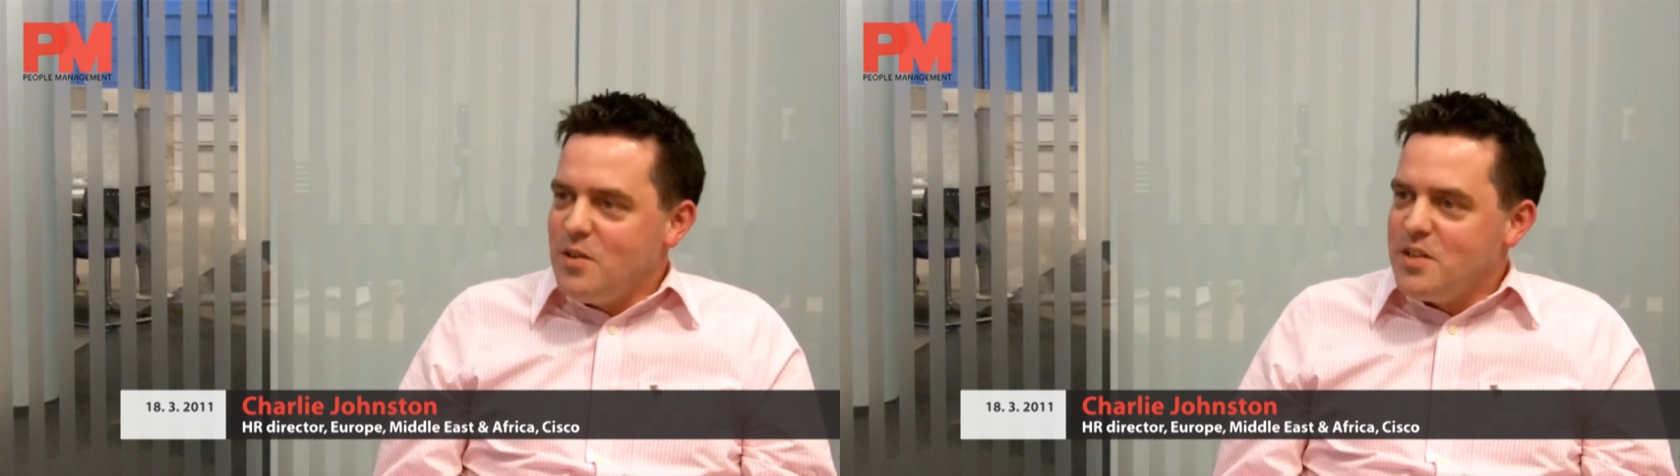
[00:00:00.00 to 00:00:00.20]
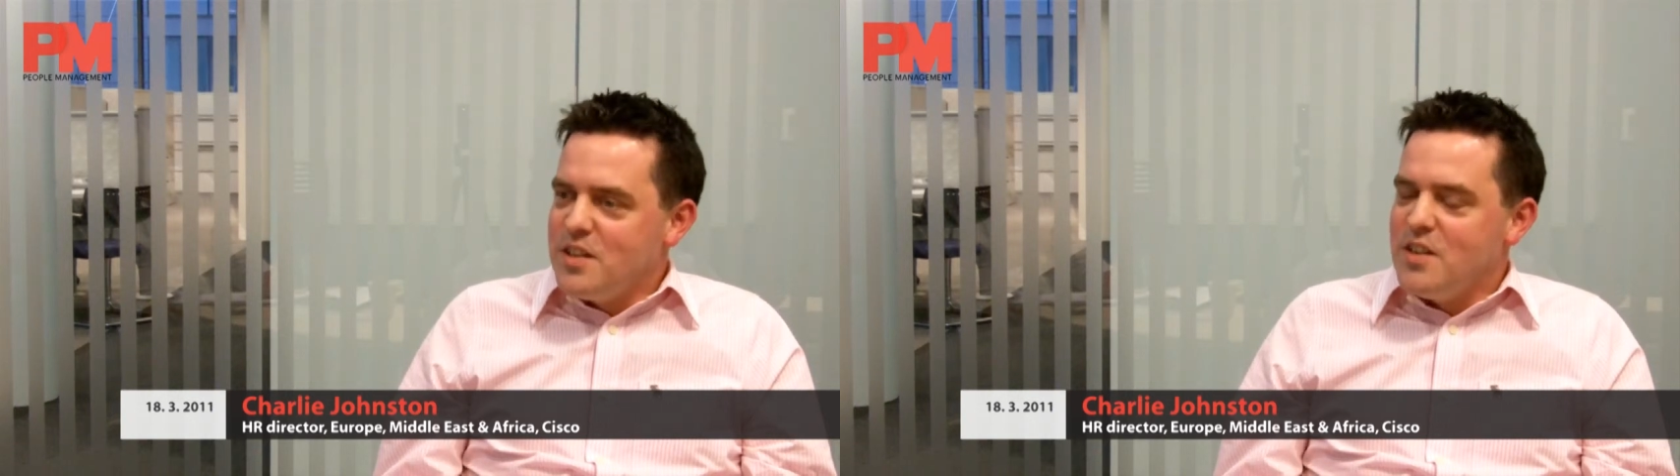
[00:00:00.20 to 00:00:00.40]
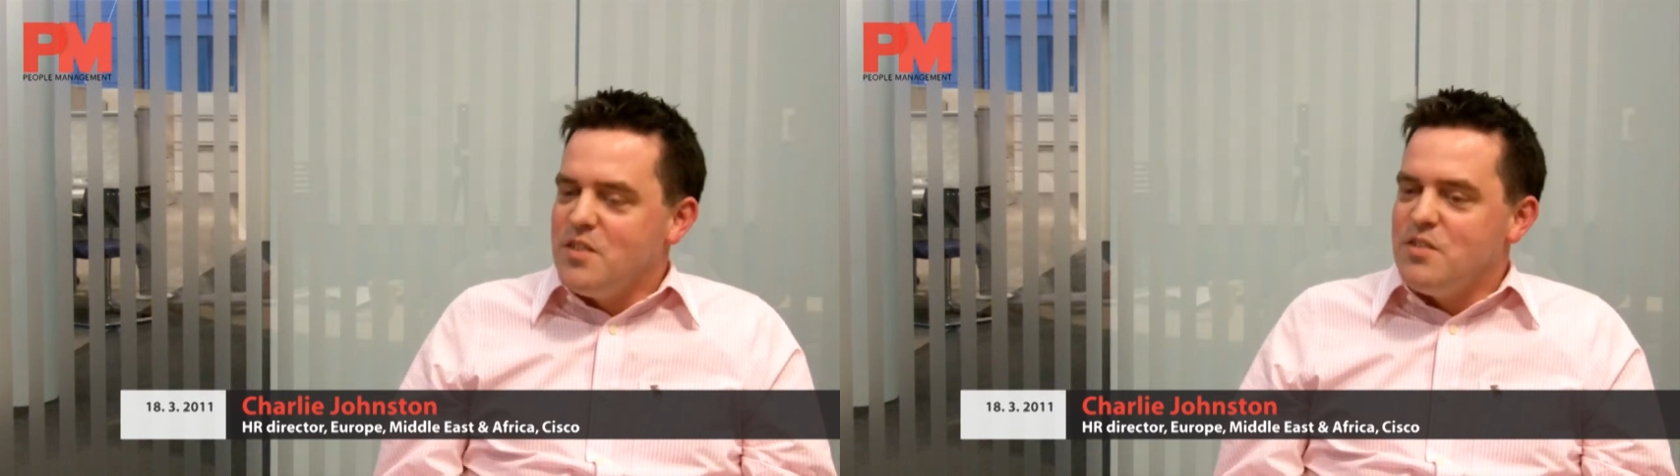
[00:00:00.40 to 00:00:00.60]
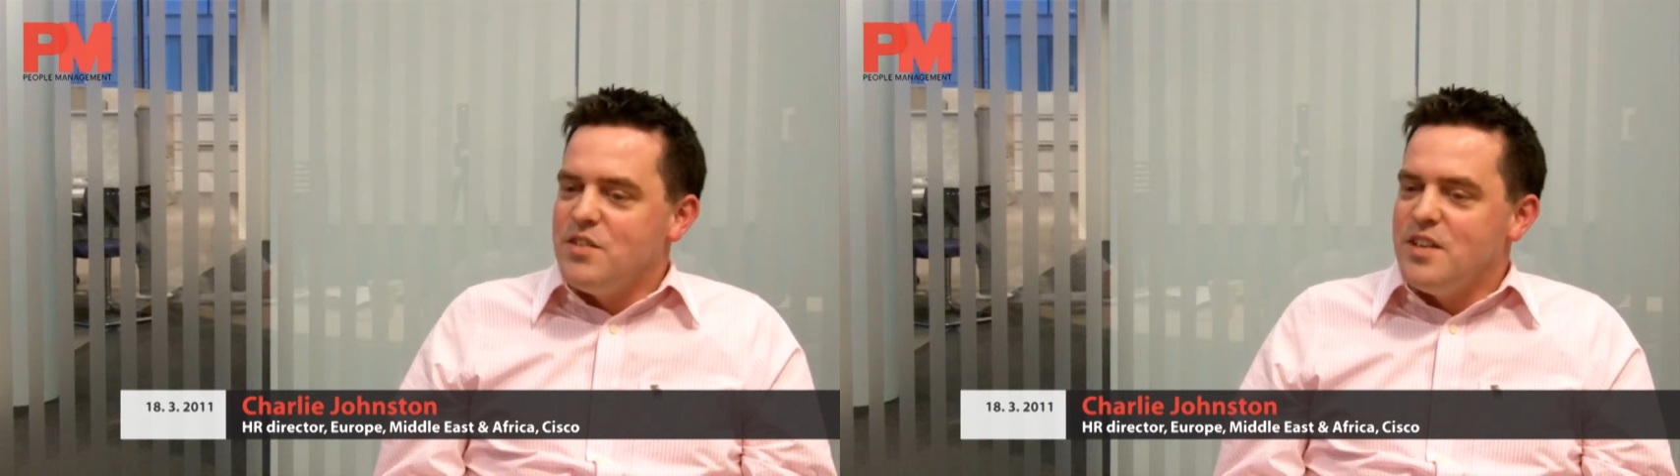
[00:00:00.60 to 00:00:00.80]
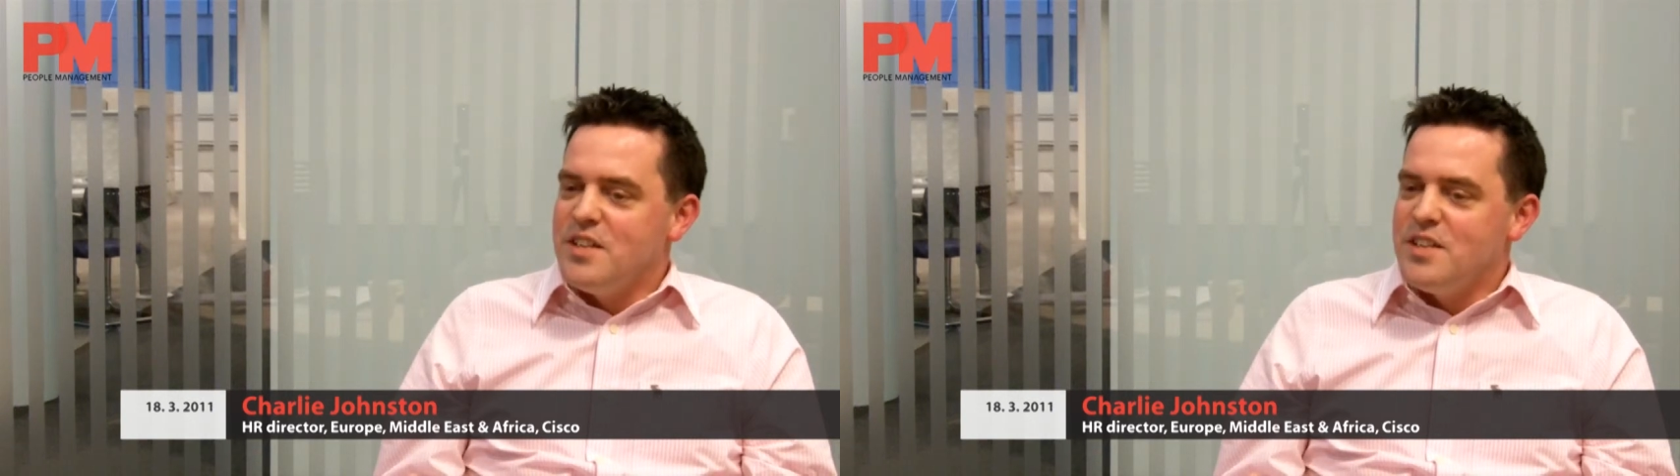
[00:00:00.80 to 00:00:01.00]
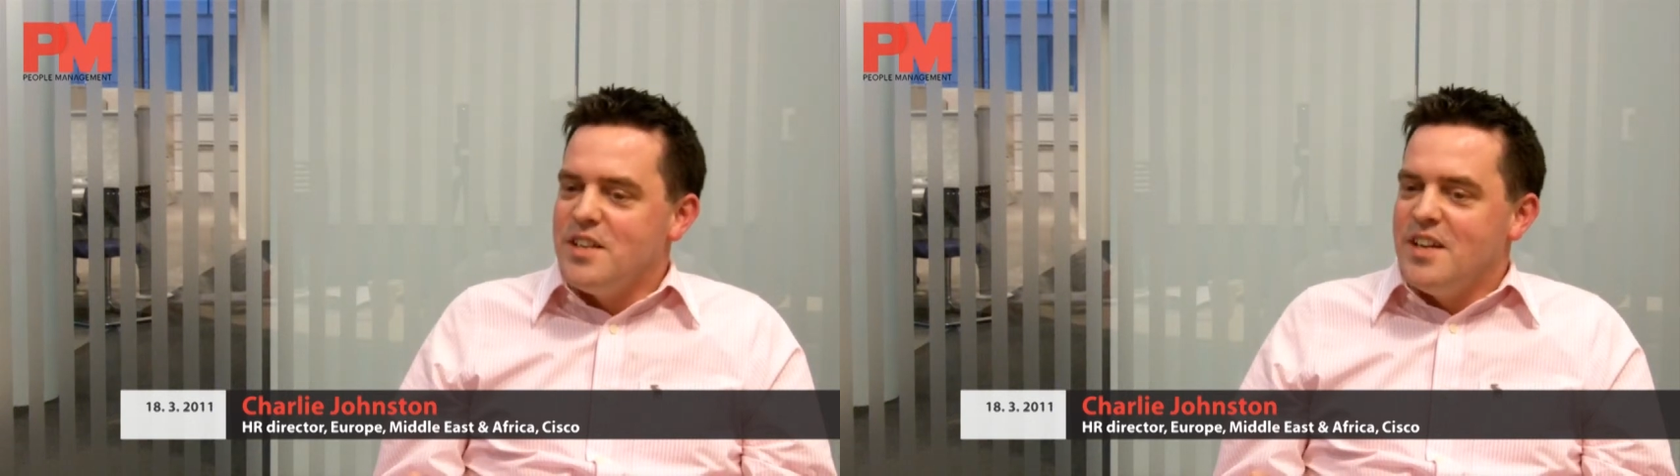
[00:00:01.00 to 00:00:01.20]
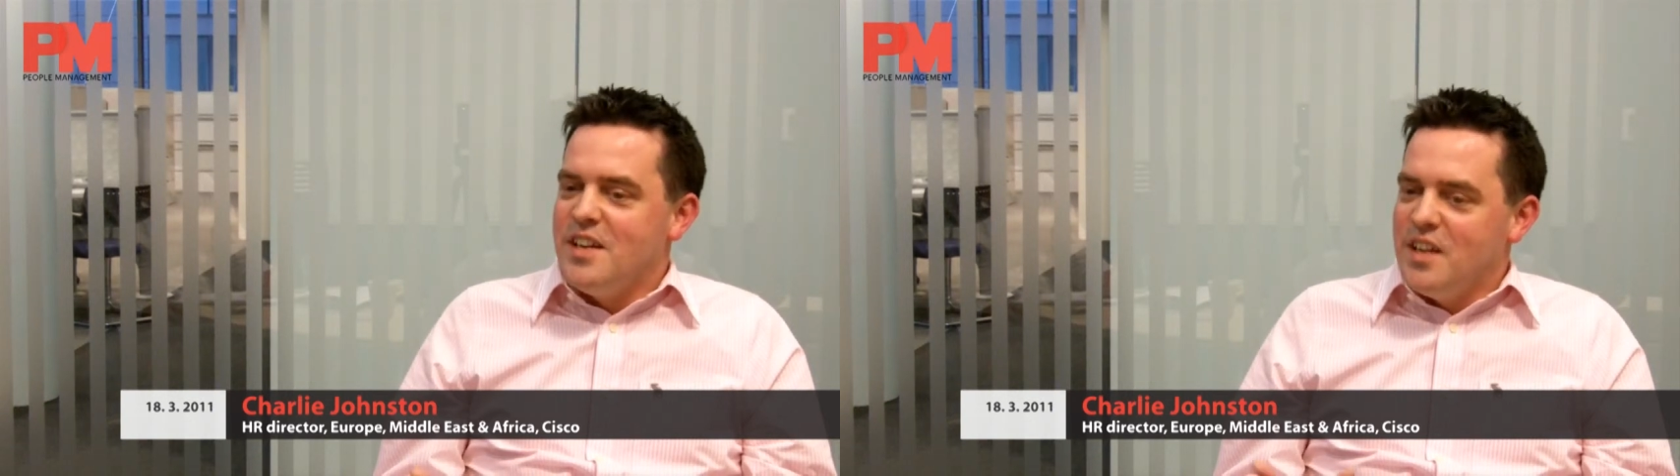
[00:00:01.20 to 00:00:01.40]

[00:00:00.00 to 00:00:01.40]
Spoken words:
lots of countries,